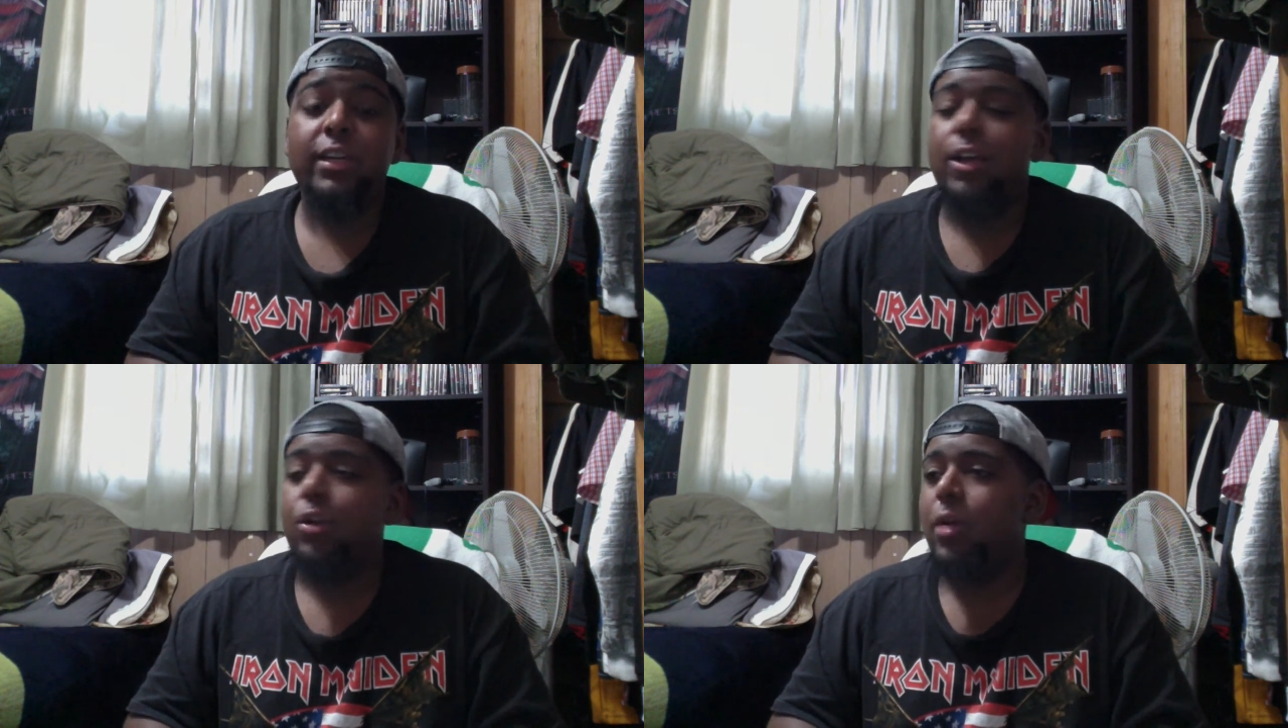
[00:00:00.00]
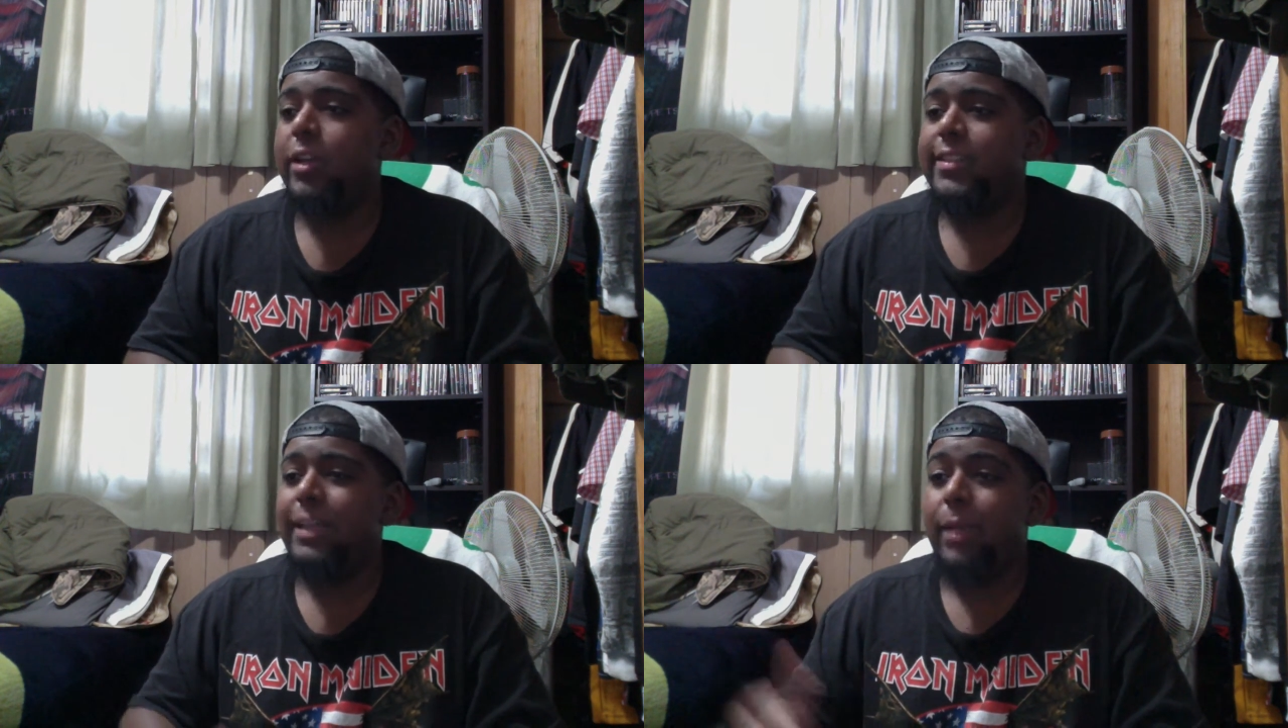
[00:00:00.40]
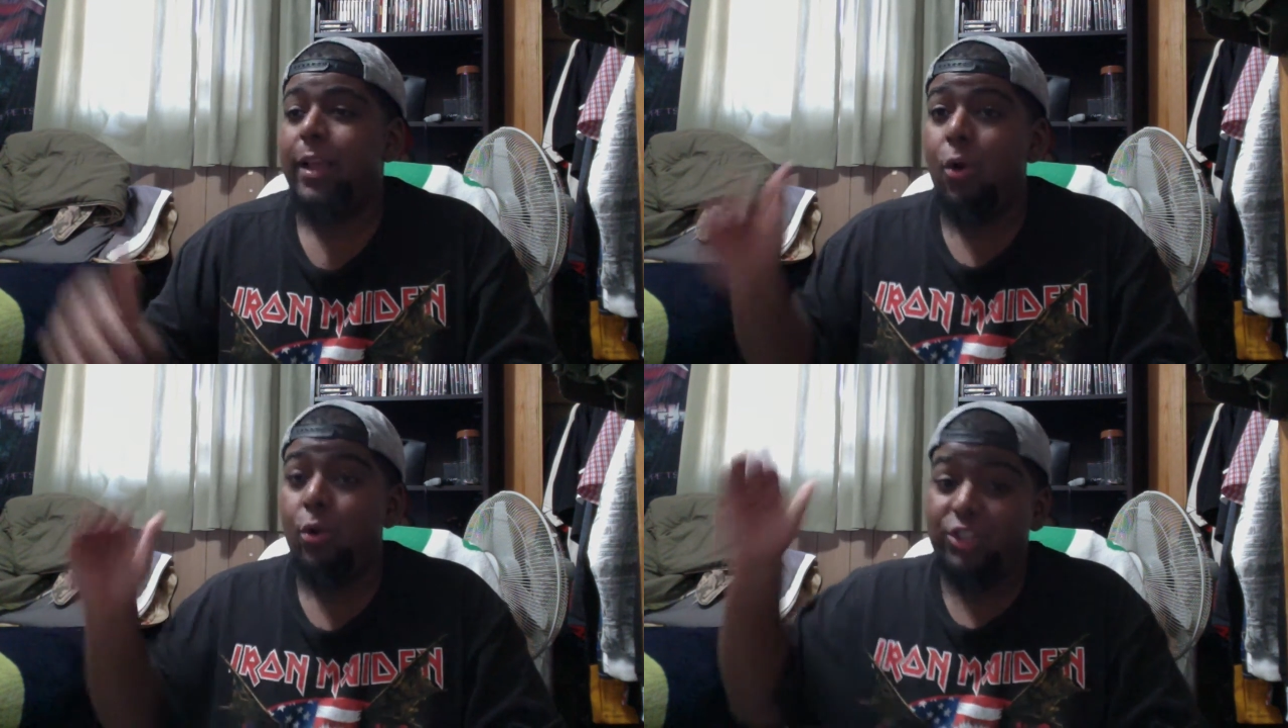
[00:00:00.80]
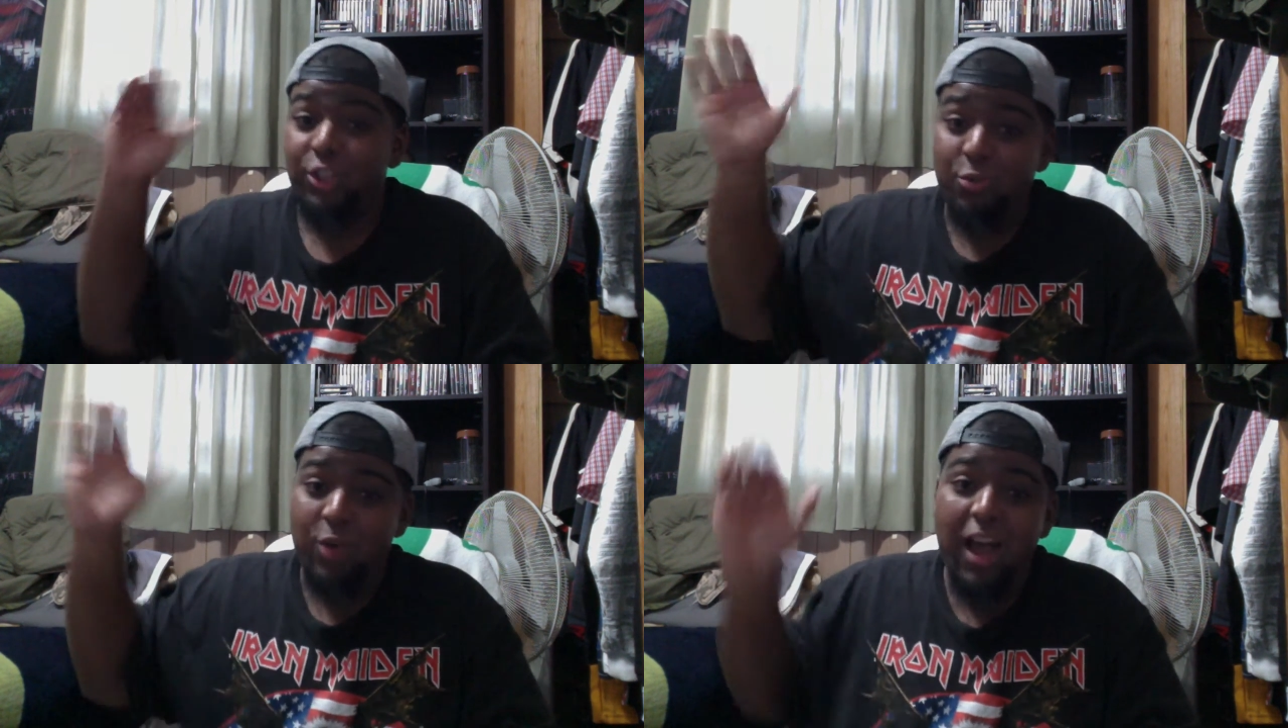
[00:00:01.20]
I don't want to set my goal
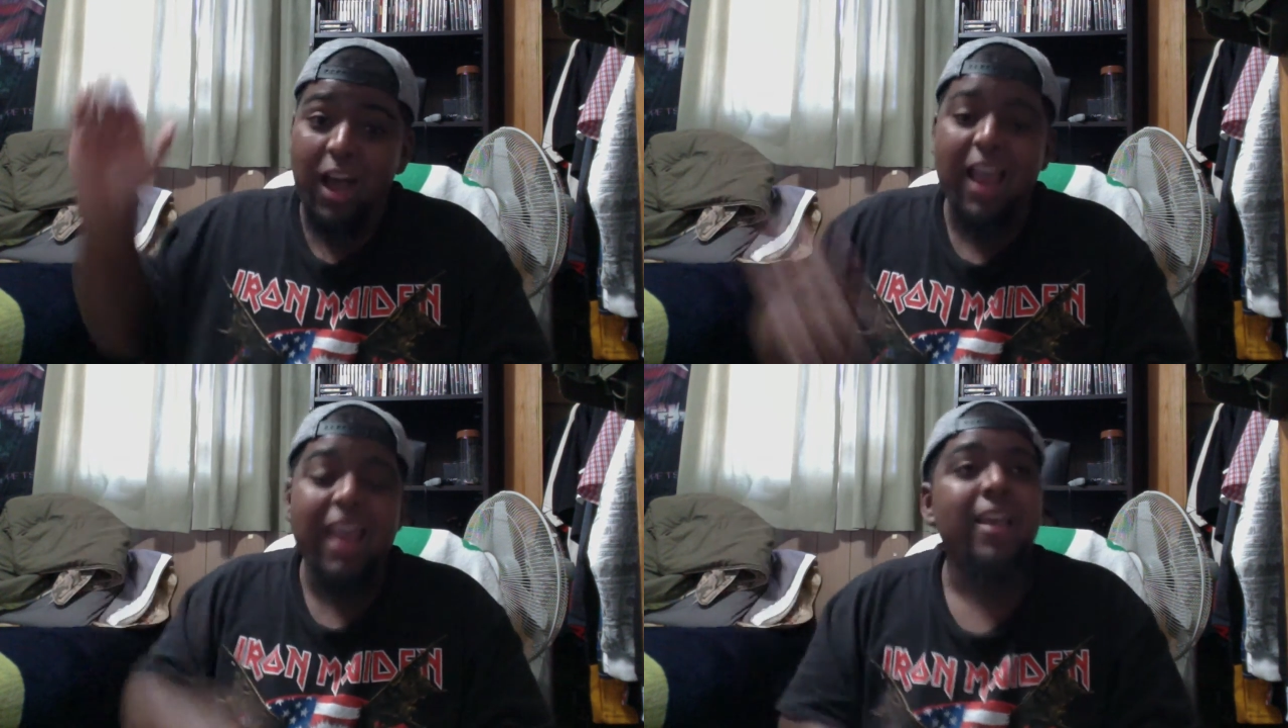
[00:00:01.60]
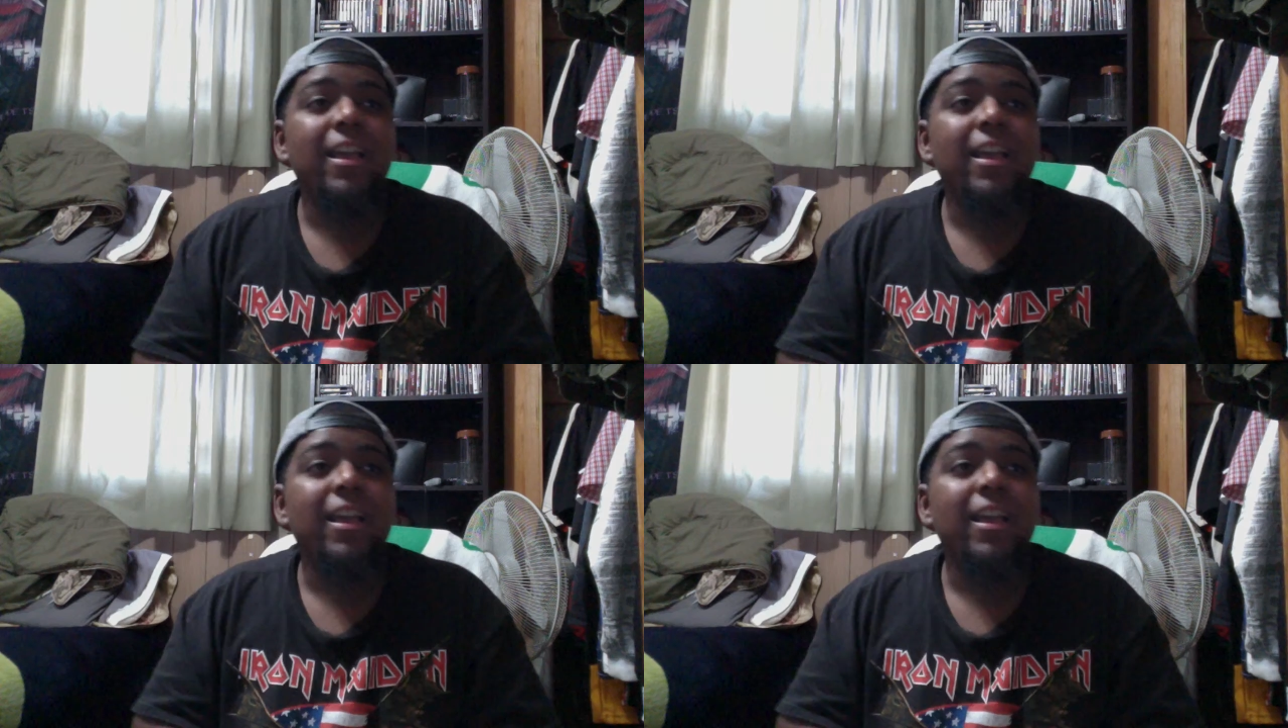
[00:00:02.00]
too high.